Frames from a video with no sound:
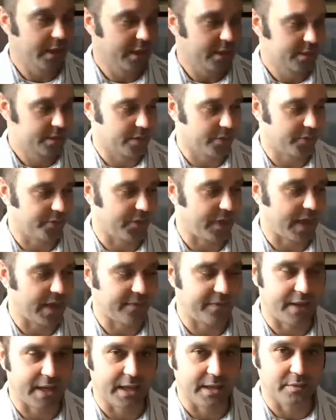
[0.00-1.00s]
So
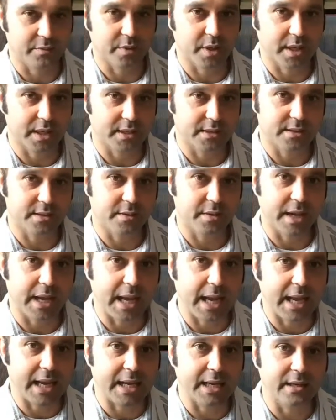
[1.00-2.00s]
5/8, right? So
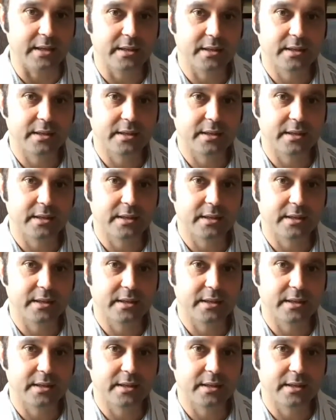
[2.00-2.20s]
8